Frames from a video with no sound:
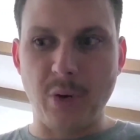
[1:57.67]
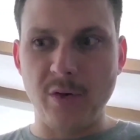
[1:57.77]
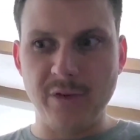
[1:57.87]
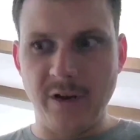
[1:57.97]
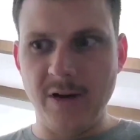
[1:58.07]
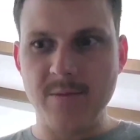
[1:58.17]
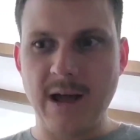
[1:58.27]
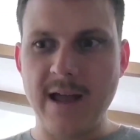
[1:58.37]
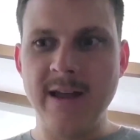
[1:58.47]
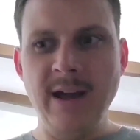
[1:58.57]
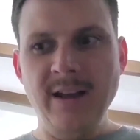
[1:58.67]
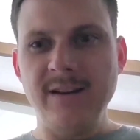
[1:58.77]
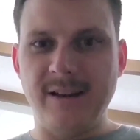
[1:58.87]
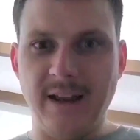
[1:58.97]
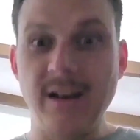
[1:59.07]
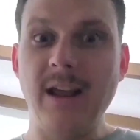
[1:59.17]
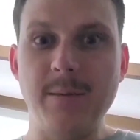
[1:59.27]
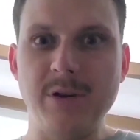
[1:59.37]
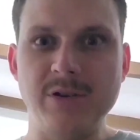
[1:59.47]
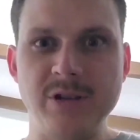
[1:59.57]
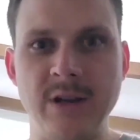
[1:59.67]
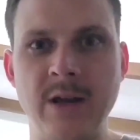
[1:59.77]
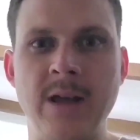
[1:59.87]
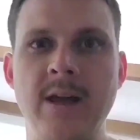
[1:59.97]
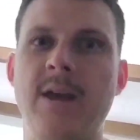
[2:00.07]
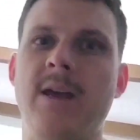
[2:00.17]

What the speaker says: a person nearby to take damage.